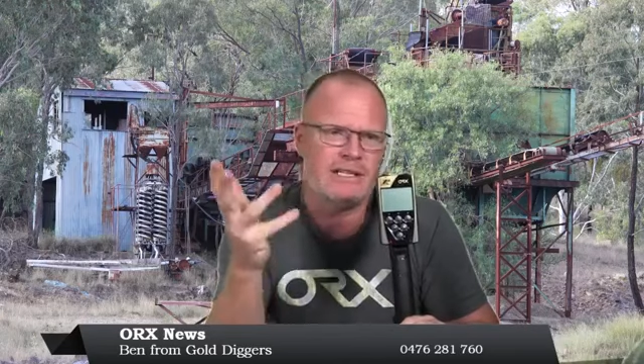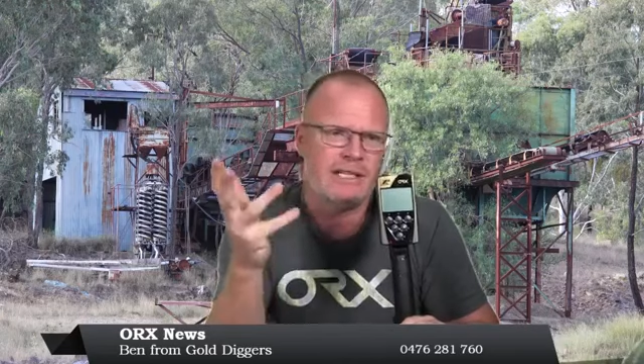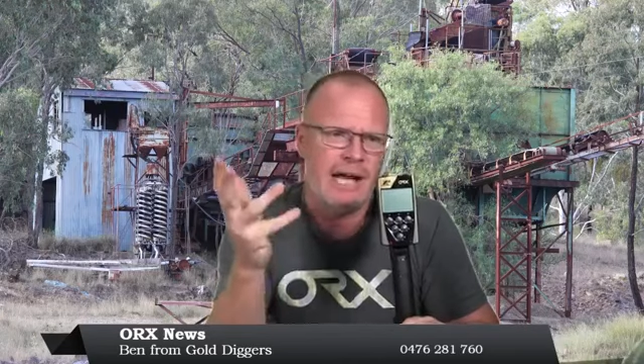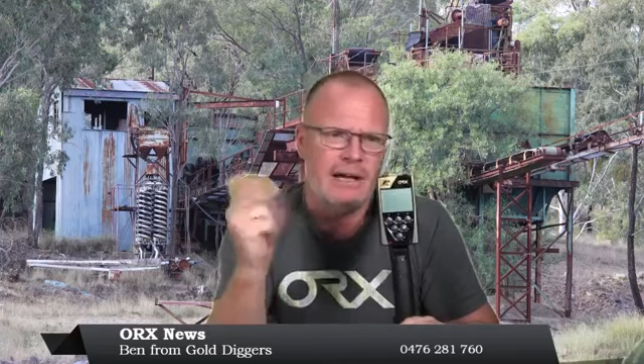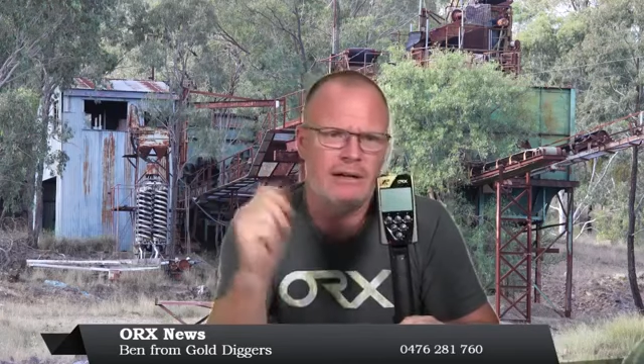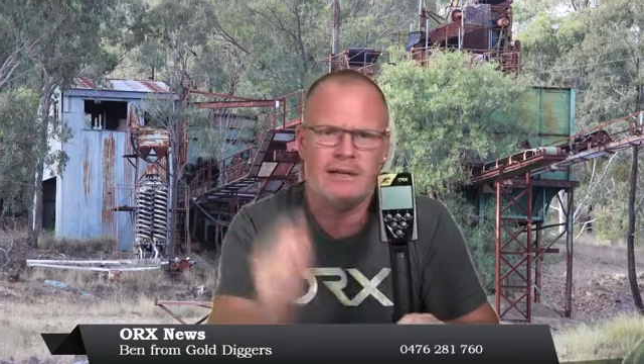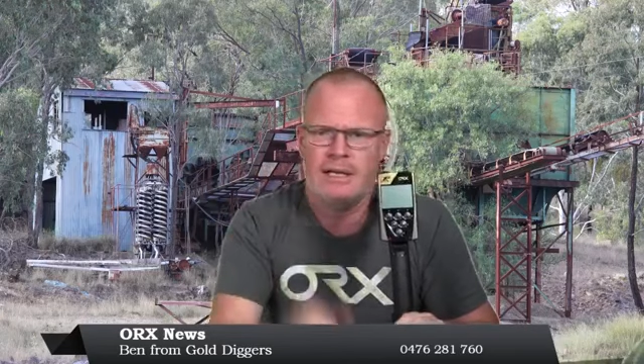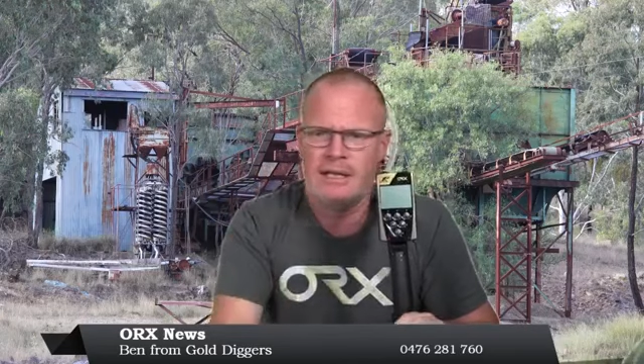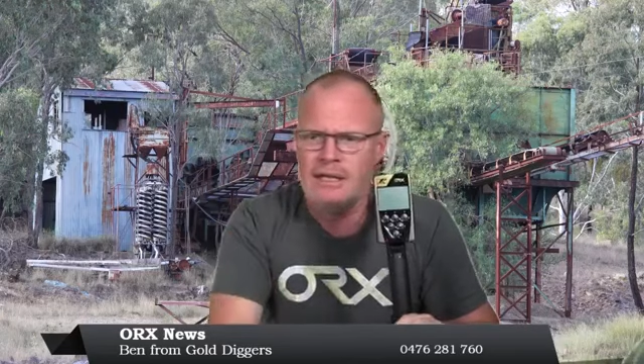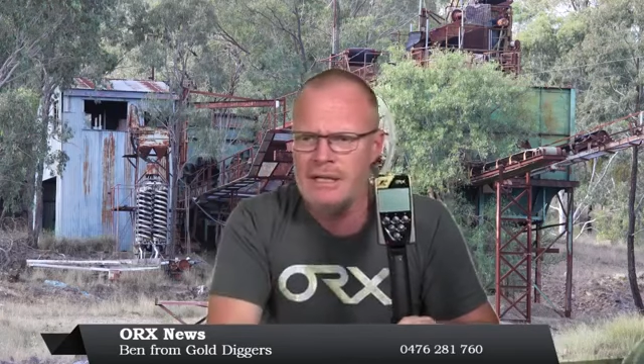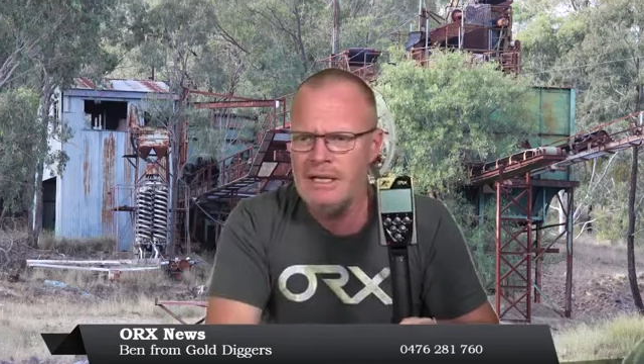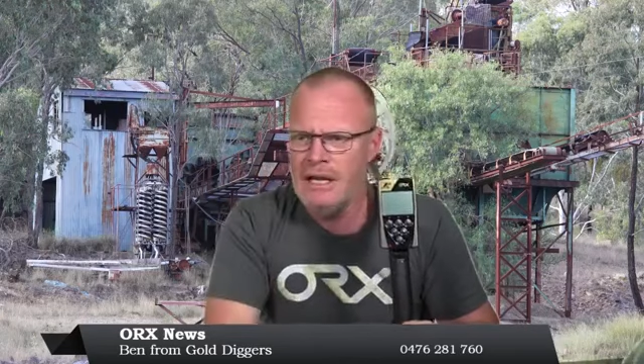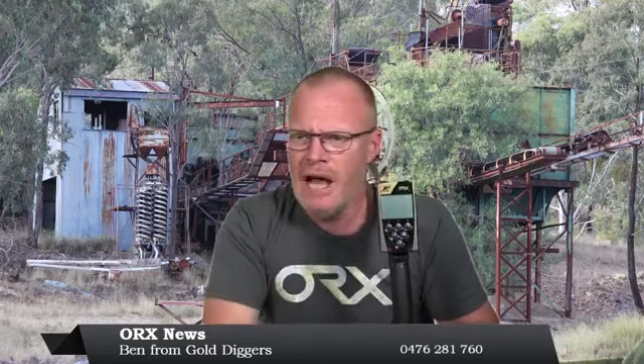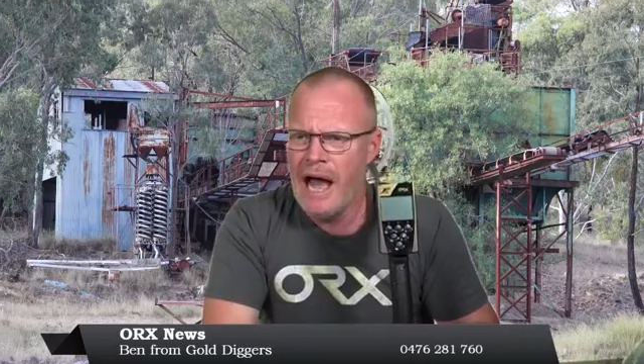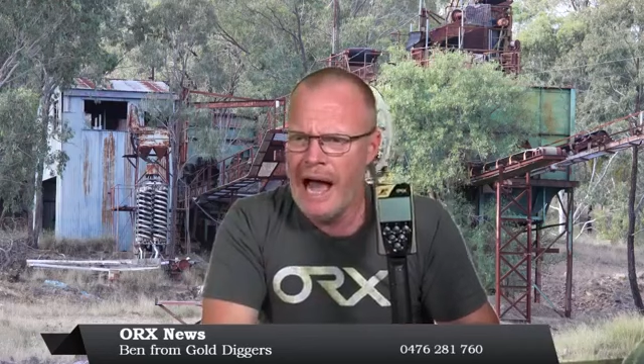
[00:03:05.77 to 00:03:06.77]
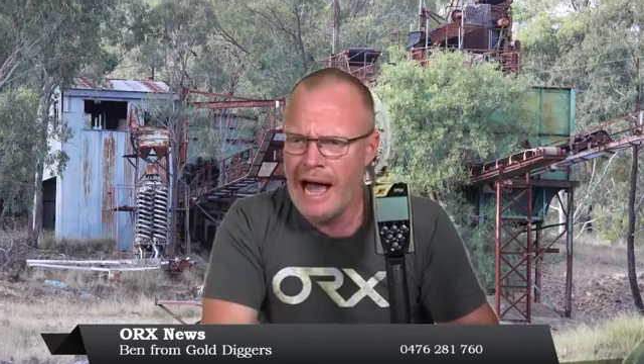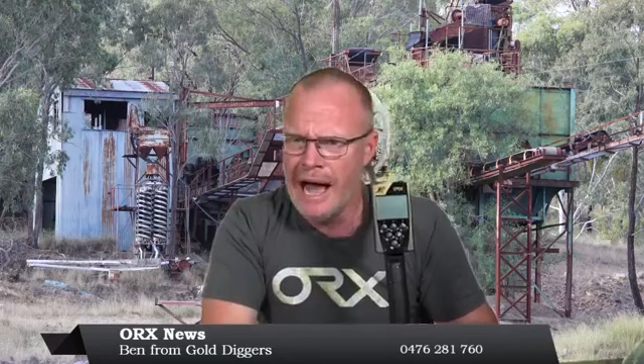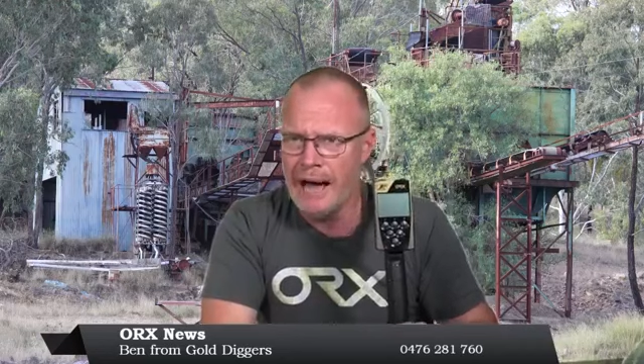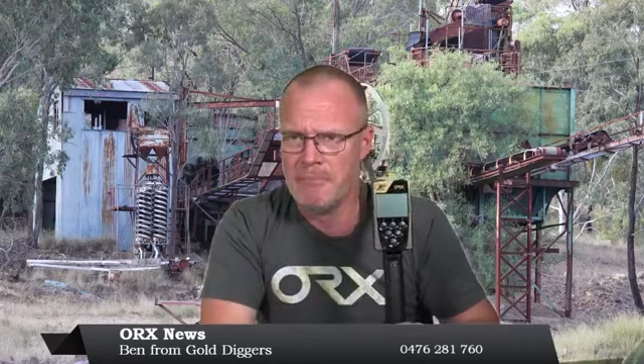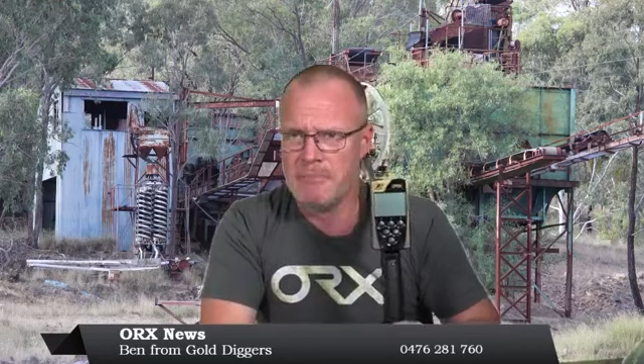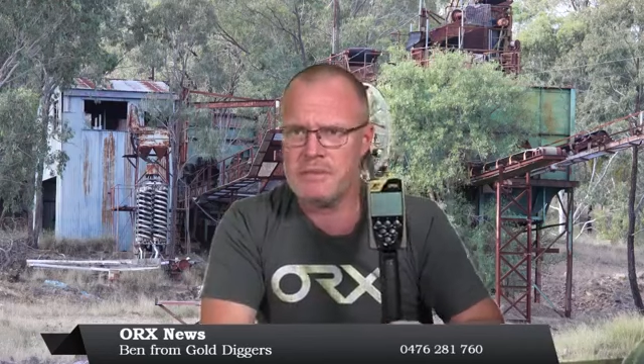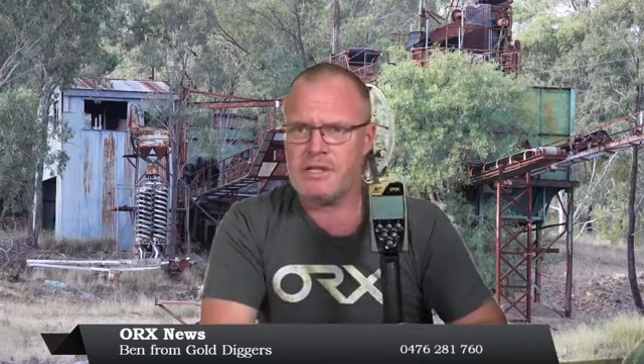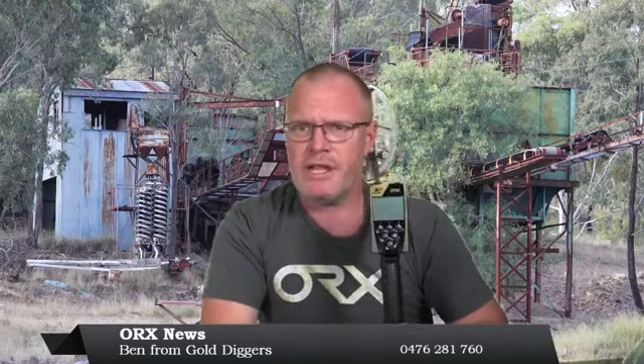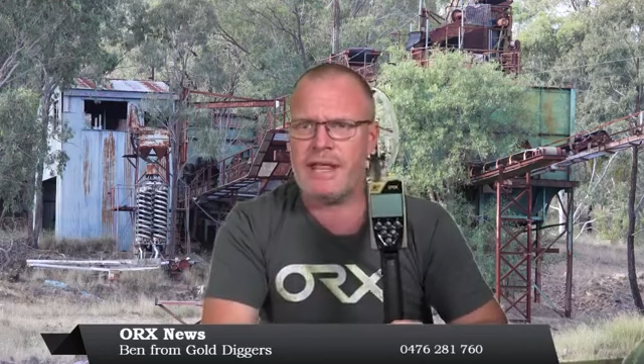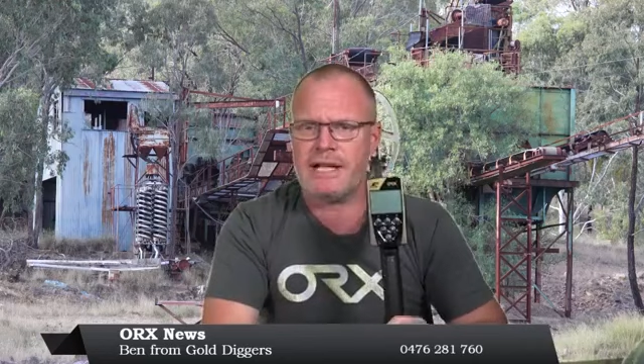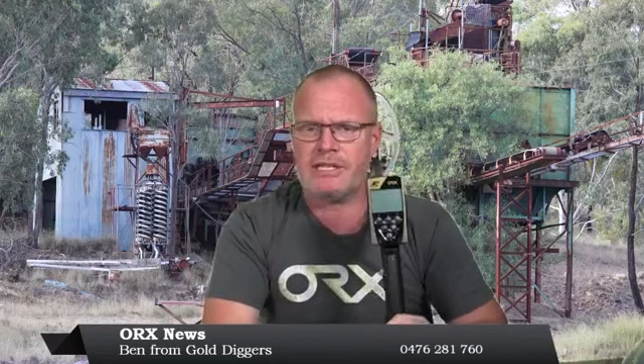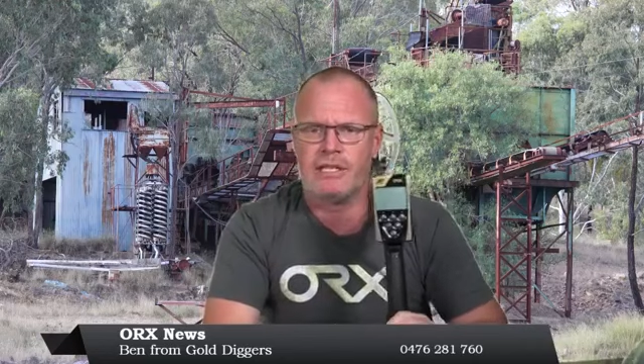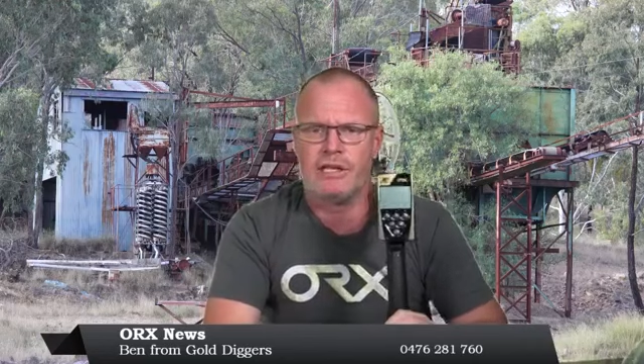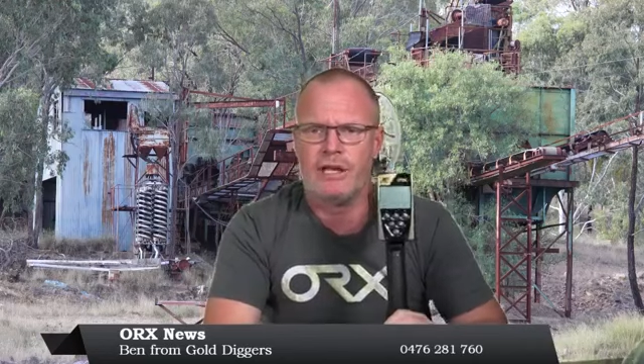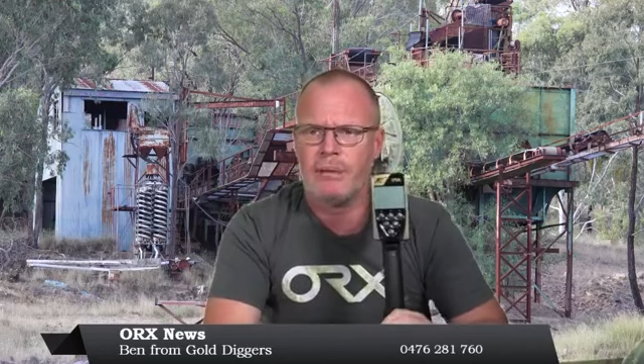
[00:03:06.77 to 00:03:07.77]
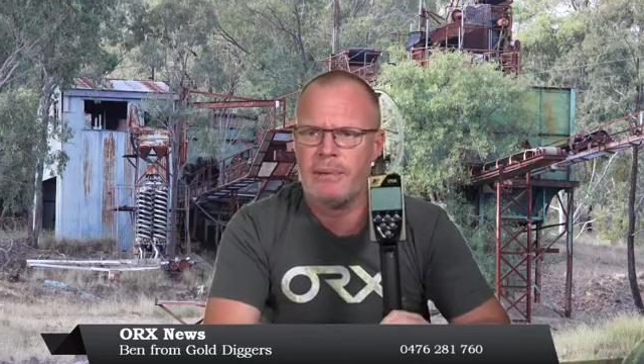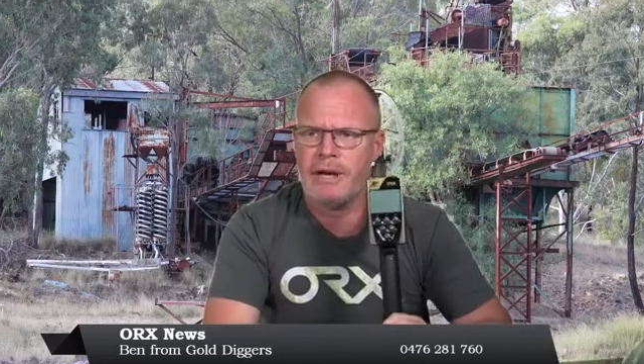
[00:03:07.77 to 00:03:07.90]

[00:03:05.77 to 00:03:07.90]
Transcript: So that's a little